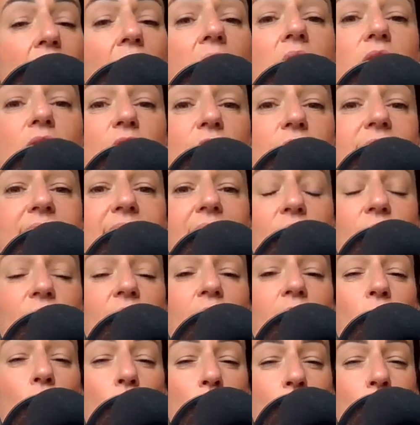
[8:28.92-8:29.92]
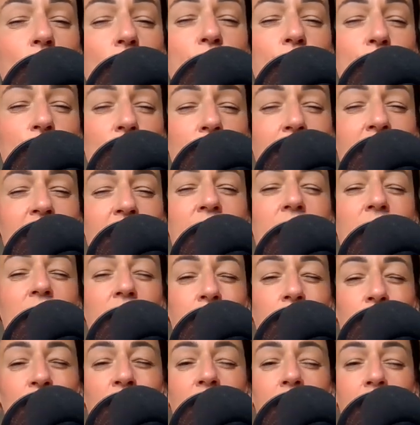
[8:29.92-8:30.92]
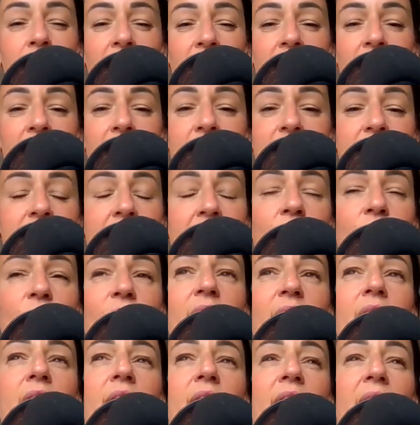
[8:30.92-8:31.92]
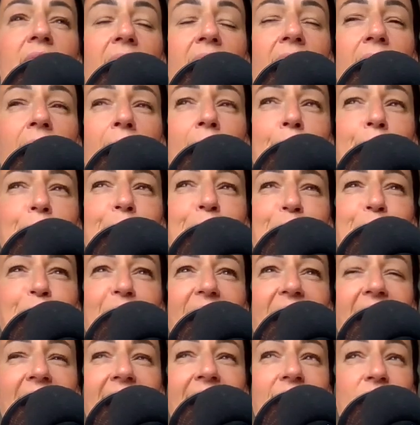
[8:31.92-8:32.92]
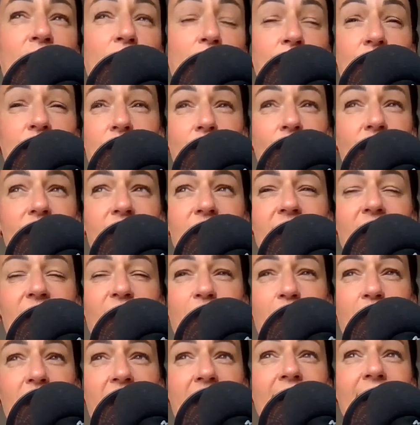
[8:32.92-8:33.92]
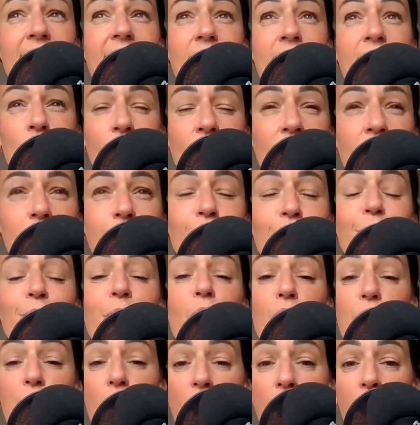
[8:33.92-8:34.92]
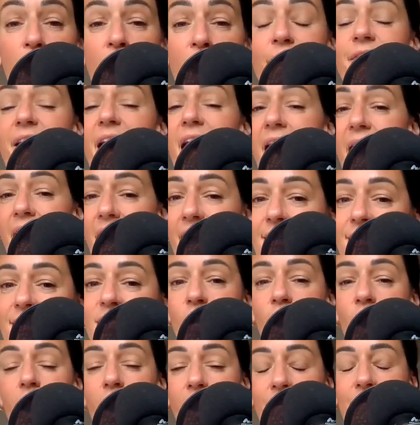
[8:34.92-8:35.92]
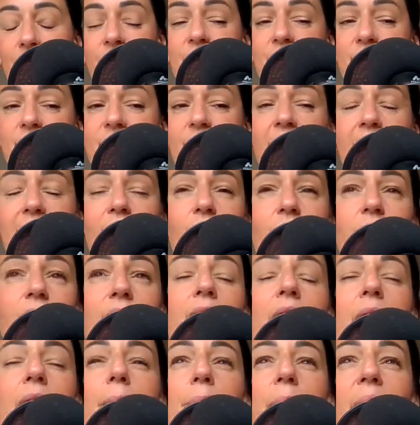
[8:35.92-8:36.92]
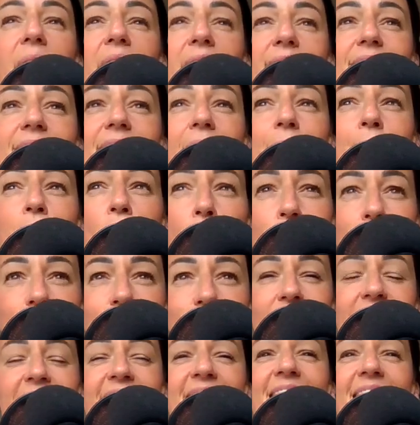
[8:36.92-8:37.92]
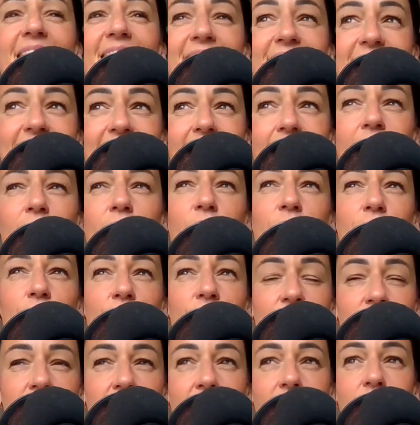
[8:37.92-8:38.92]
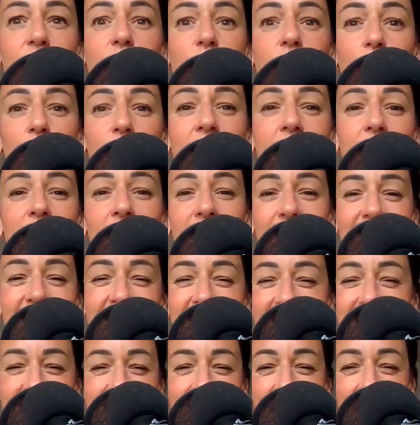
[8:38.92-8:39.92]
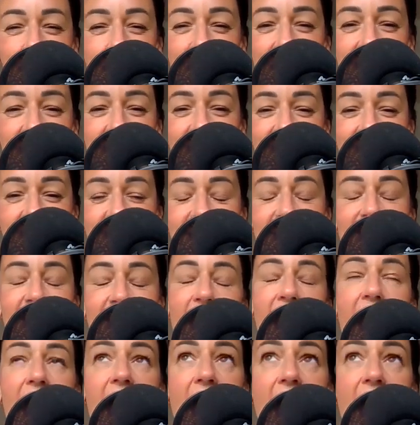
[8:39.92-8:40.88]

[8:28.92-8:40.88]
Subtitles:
hunkered down at home, doing my thing, putting my head down. And the results have been incredible, both off and on the scale. But I'm already excited for the next 20 days. Isn't that crazy?